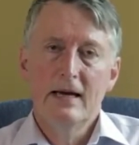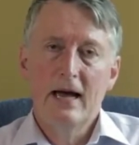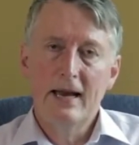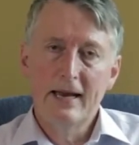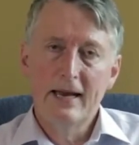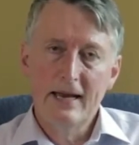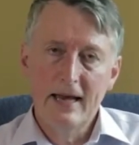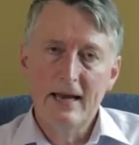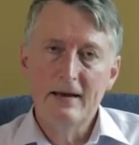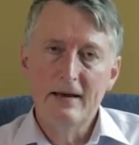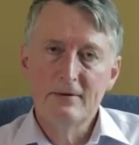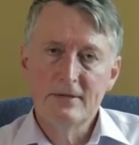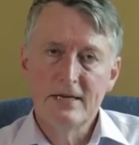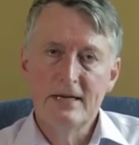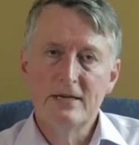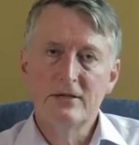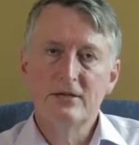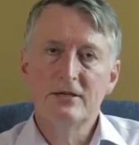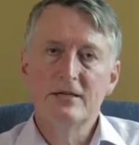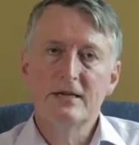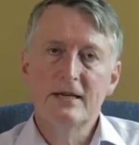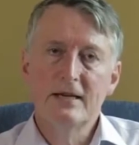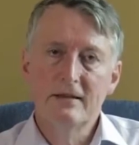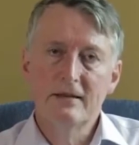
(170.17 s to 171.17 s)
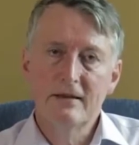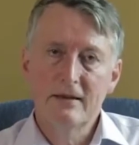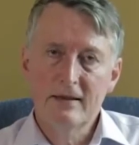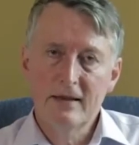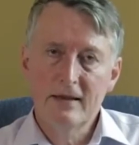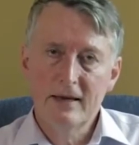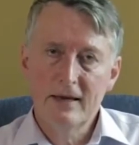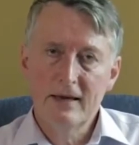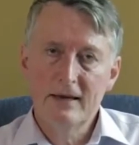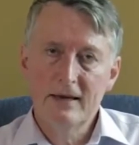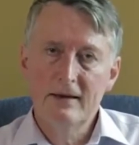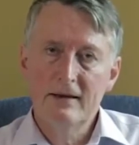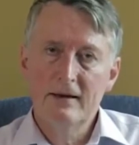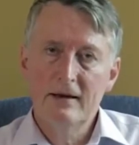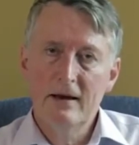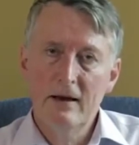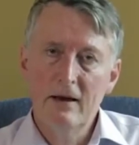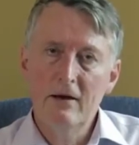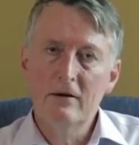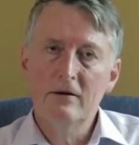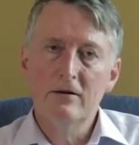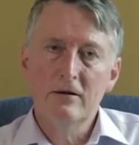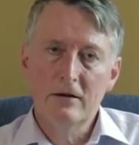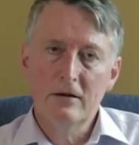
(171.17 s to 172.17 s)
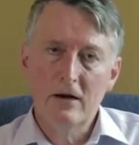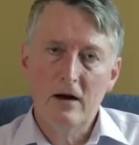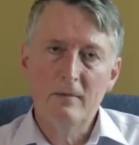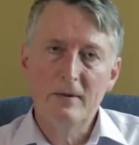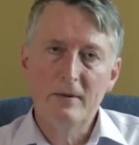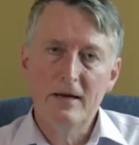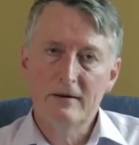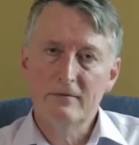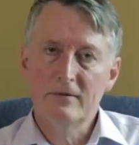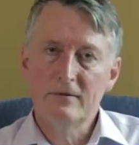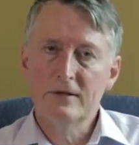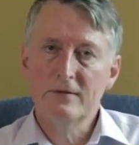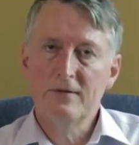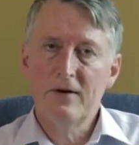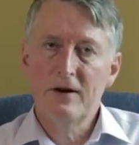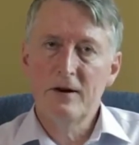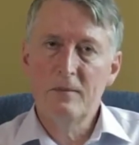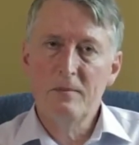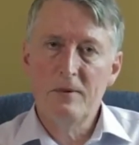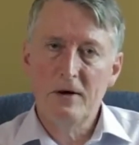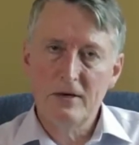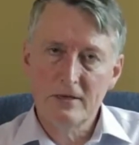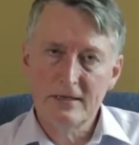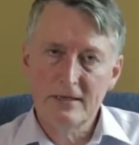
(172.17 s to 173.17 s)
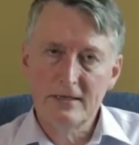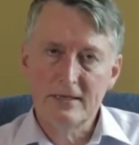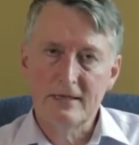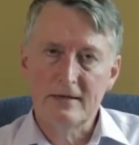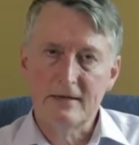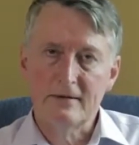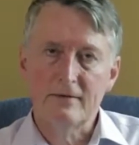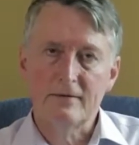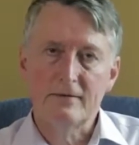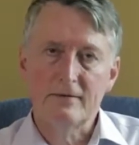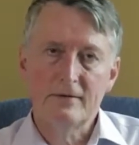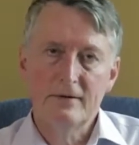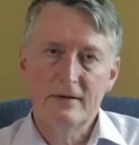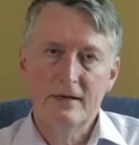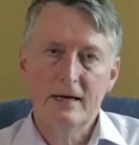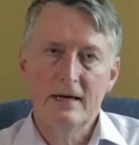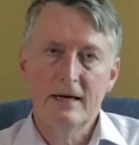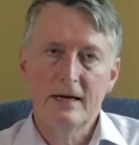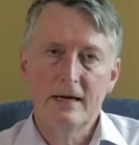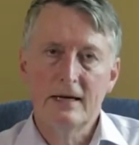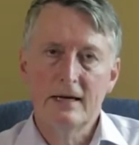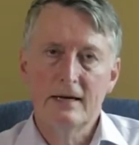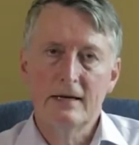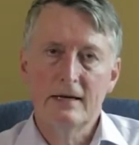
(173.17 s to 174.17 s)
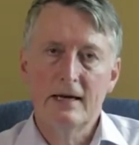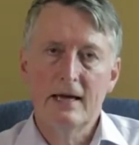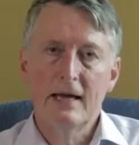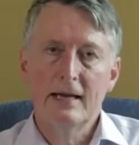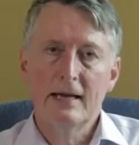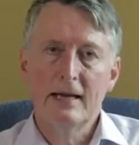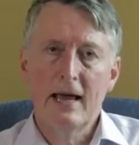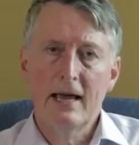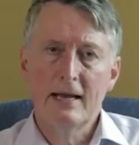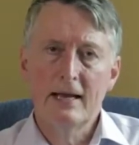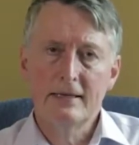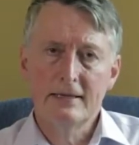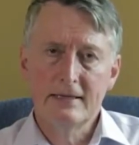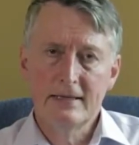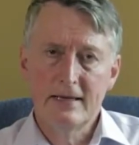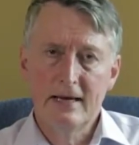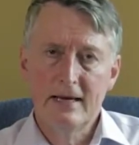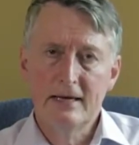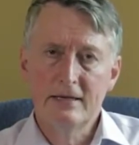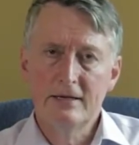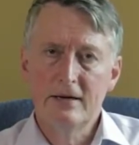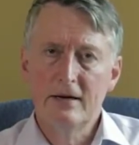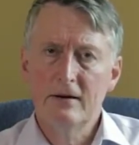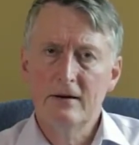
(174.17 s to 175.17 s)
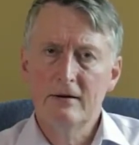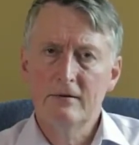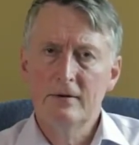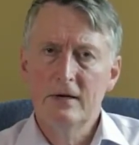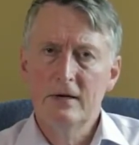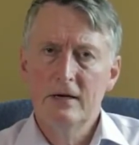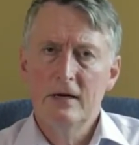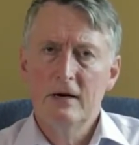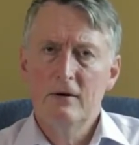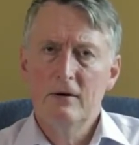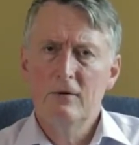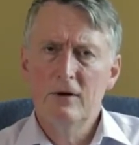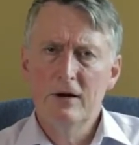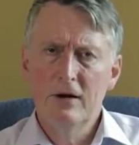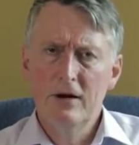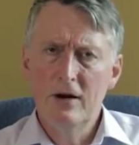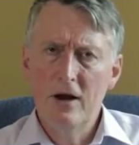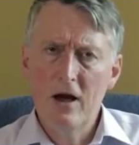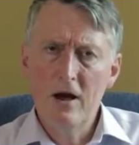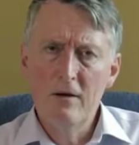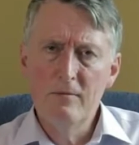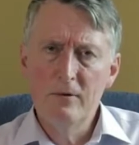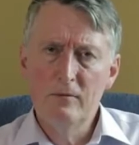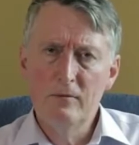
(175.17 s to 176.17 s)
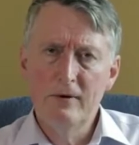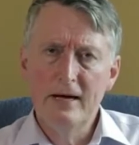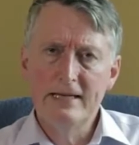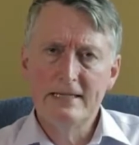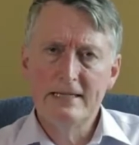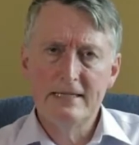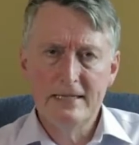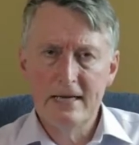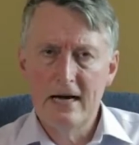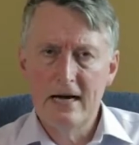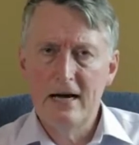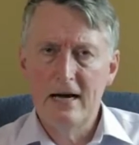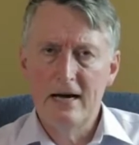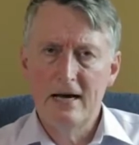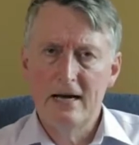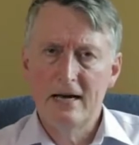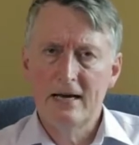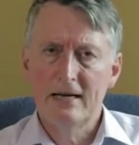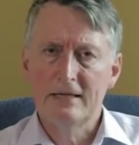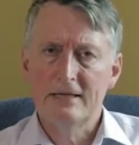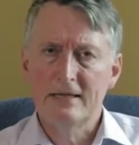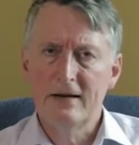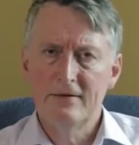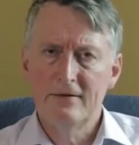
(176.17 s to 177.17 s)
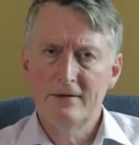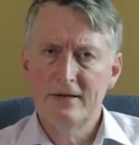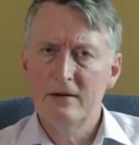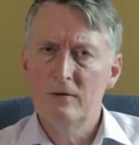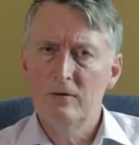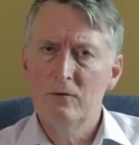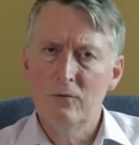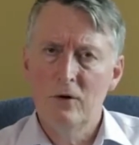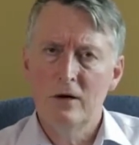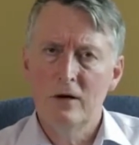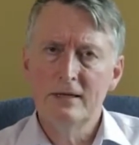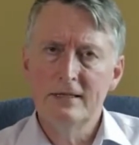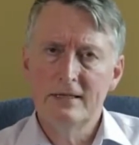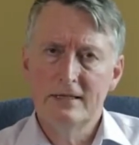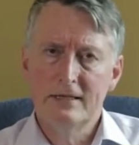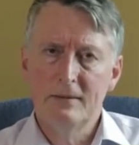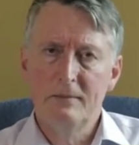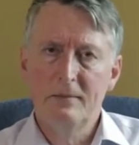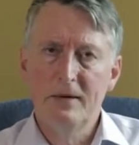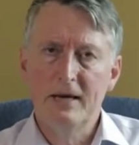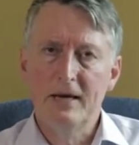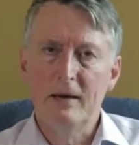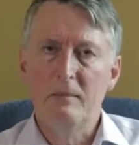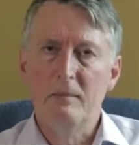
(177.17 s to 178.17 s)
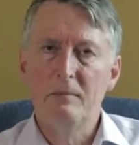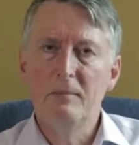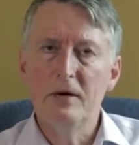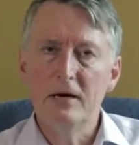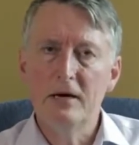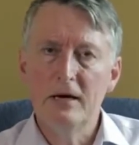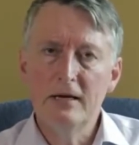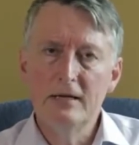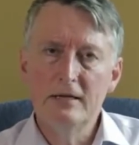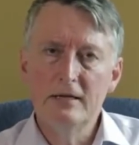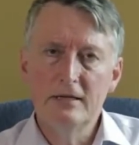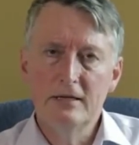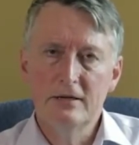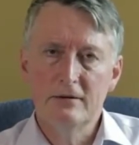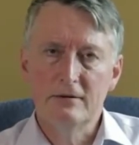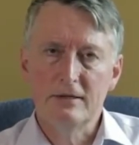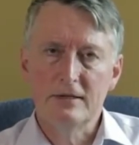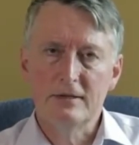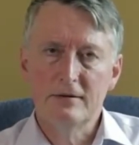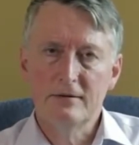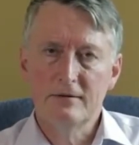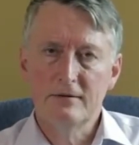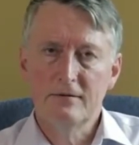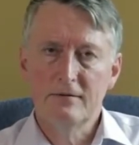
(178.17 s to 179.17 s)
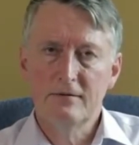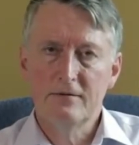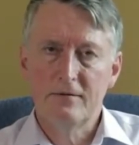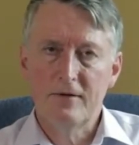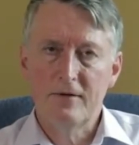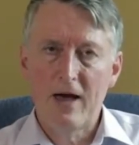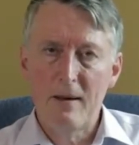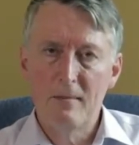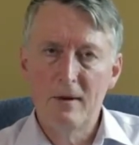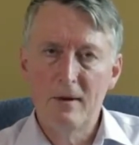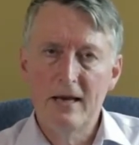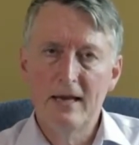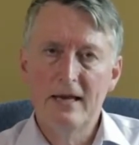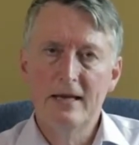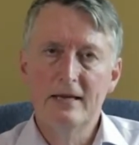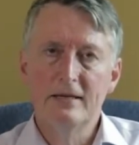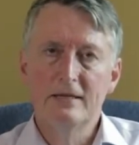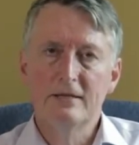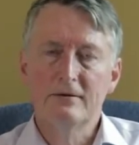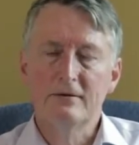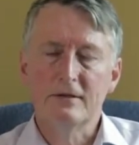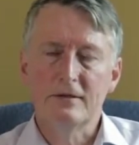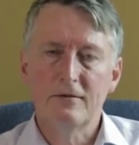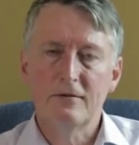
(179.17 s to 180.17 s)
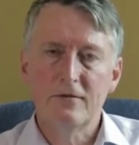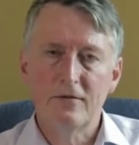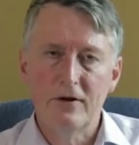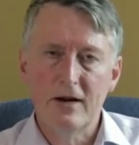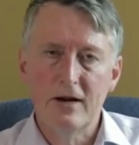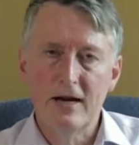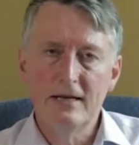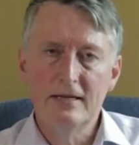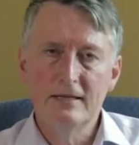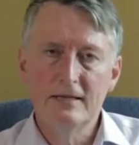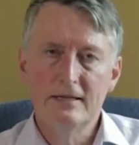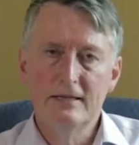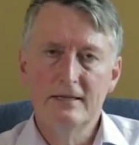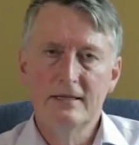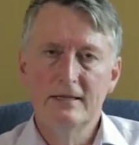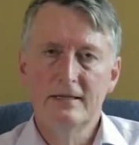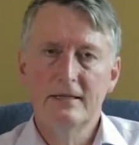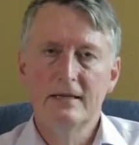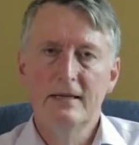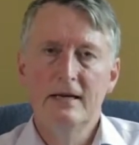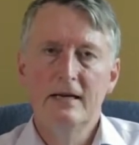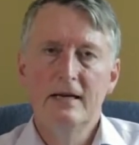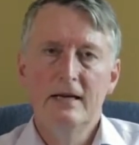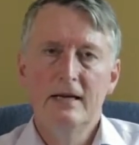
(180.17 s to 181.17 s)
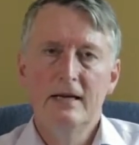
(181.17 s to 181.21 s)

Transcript: And again, it was interesting that the local comment was very positive, and said, you know, what a noble way to die. Jeff didn't want to be a burden to his family and to his friends.